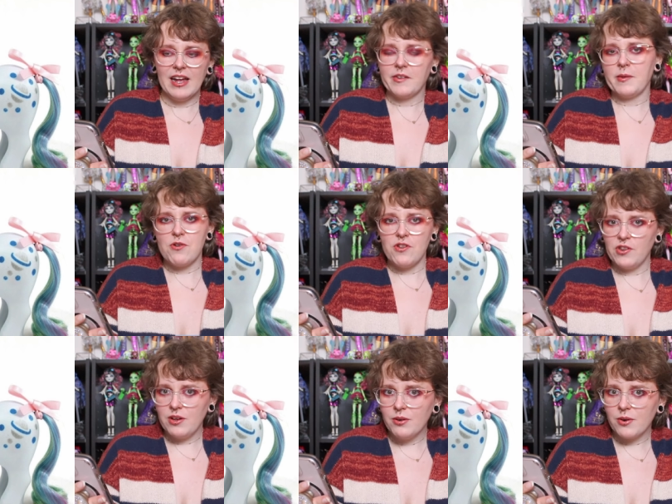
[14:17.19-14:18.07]
except she's
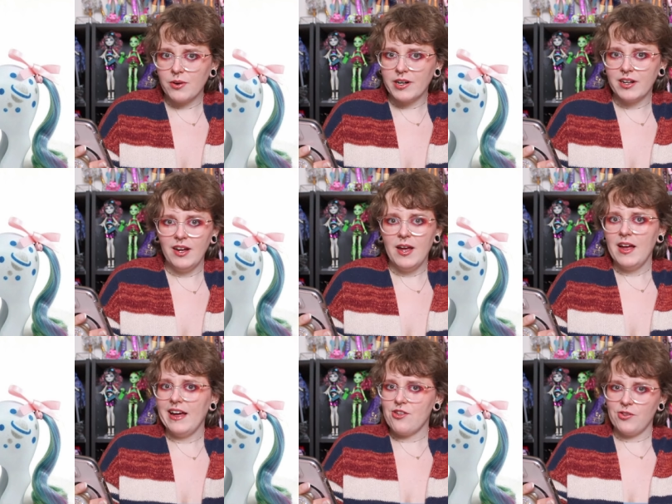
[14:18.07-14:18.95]
a unicorn
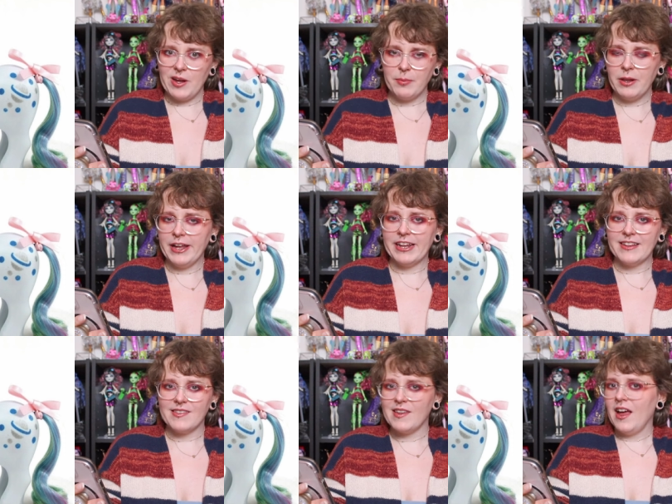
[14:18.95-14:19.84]
and she's got
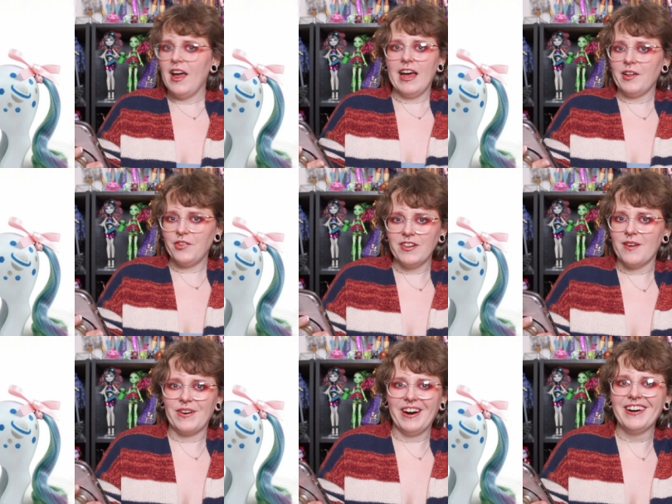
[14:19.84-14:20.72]
planets and I still love her.